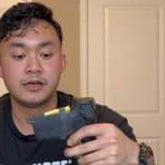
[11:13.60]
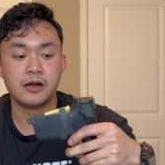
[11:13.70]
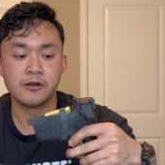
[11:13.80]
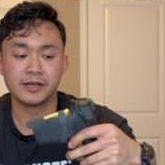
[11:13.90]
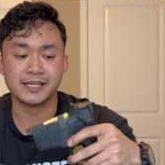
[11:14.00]

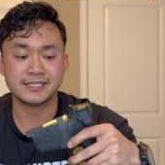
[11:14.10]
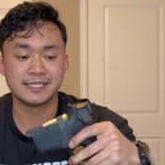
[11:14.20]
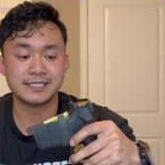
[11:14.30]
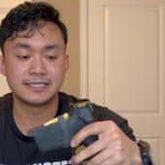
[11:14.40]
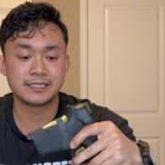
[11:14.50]
All right, guys,
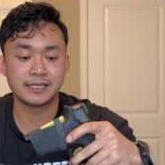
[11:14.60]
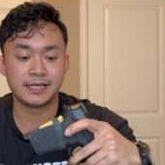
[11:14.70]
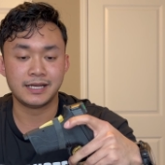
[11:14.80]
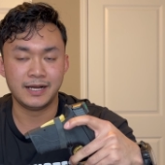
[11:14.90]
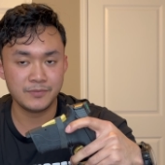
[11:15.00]
since
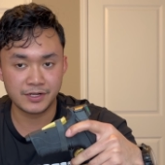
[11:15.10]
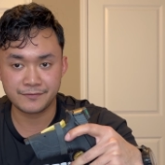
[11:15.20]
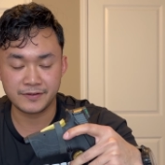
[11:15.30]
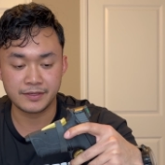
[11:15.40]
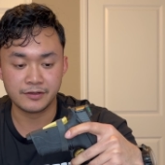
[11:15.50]
I'm not a
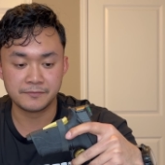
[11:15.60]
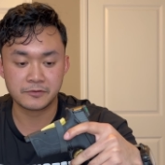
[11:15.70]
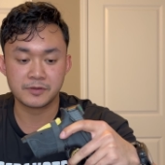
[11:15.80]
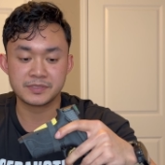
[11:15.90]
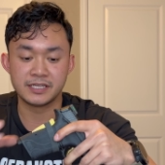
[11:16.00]
fan of a
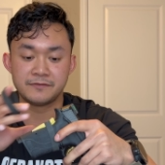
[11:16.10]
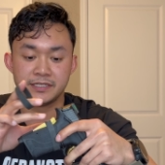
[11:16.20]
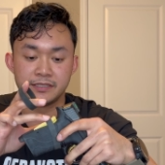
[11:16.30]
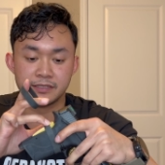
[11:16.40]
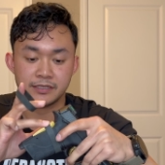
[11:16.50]
grip
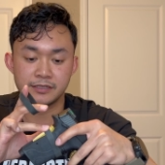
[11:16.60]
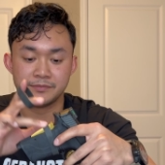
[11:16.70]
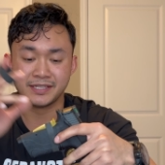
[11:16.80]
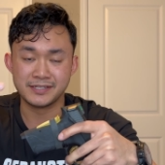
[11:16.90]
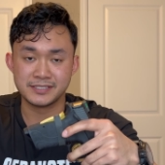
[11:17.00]
safety
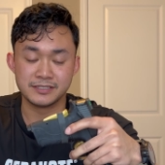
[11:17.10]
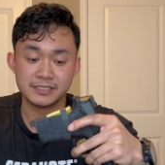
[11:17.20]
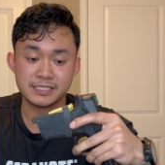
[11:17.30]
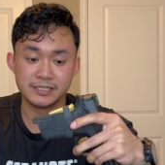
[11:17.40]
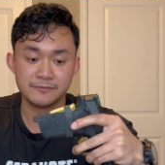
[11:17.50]
that doesn't
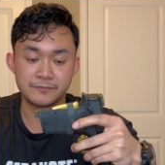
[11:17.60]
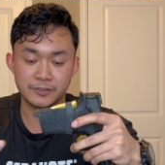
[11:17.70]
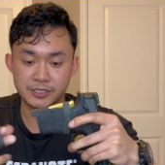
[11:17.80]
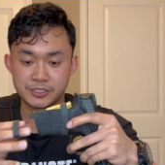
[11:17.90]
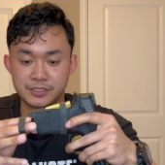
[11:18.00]
sit
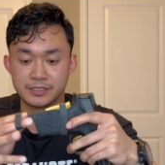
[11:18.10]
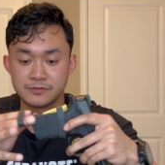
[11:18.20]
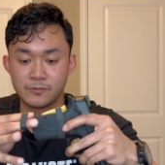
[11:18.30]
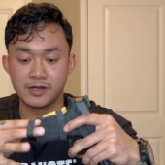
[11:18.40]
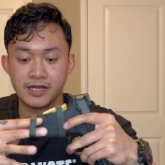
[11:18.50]
flush,
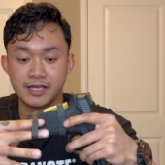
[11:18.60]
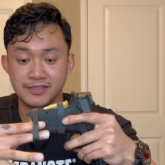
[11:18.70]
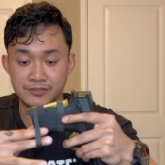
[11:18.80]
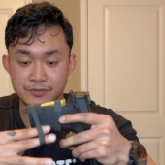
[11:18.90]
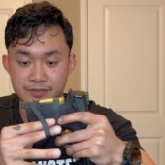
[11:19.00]
that's why I
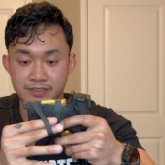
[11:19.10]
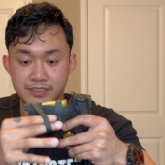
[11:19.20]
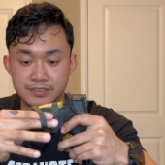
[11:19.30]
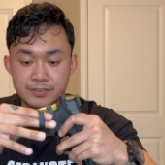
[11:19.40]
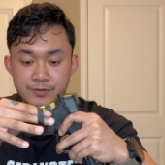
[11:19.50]
use
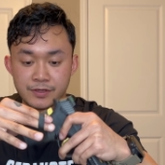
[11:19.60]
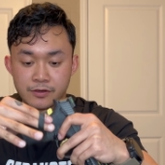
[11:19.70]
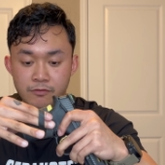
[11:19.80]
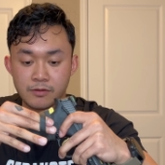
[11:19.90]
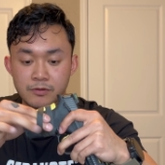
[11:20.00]
these
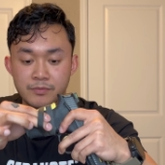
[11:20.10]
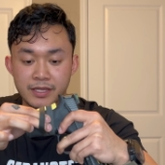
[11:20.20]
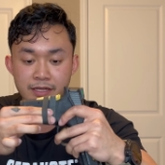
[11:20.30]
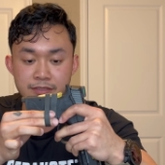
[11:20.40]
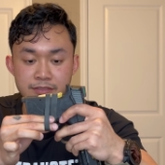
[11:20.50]
thicker rubber
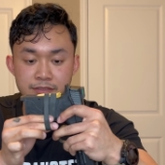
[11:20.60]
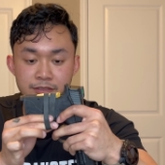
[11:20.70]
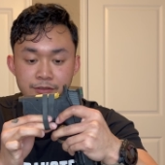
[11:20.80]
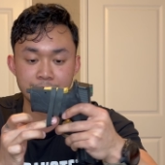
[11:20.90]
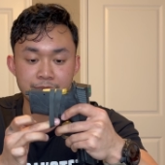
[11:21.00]
bands.
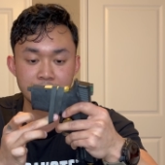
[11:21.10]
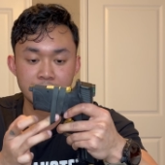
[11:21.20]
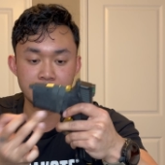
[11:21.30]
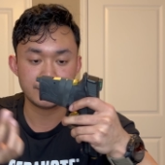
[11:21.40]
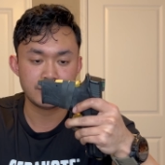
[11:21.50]

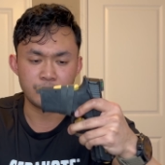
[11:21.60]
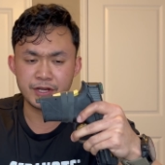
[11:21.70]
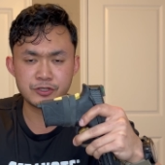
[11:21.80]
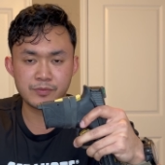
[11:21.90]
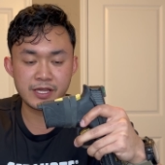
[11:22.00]

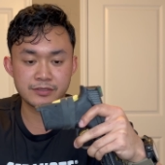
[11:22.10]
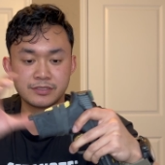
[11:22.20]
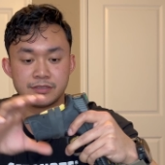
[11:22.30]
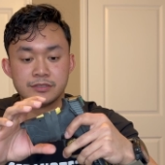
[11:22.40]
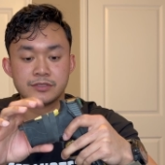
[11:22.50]
Ranger
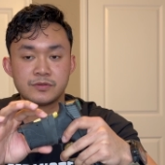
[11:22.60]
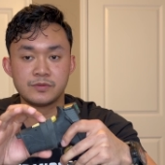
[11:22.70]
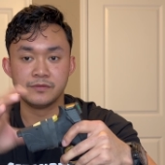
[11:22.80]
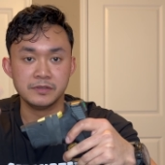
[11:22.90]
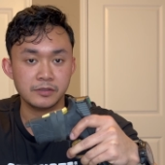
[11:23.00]
bands, as
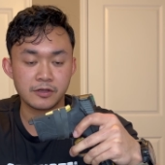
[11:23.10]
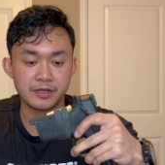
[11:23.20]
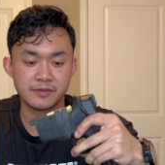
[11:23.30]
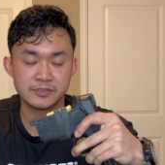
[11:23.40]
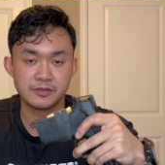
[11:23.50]
if you look on
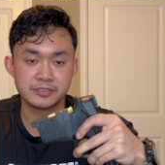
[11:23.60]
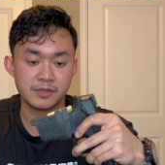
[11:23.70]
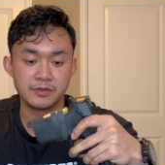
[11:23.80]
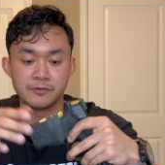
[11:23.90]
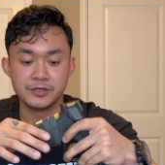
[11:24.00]
Amazon,
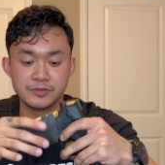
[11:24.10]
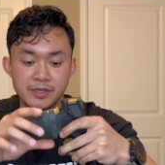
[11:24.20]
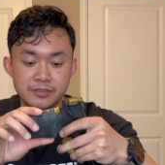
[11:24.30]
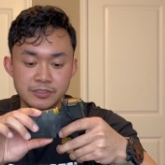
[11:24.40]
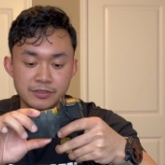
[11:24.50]
type in Ranger
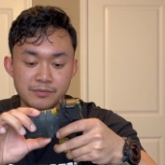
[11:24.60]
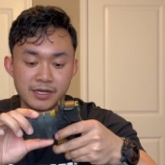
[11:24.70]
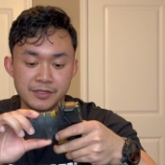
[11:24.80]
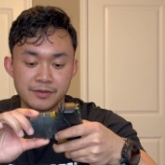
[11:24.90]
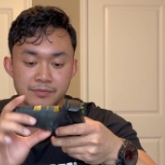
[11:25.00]
bands, you can
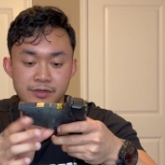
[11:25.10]
buy them.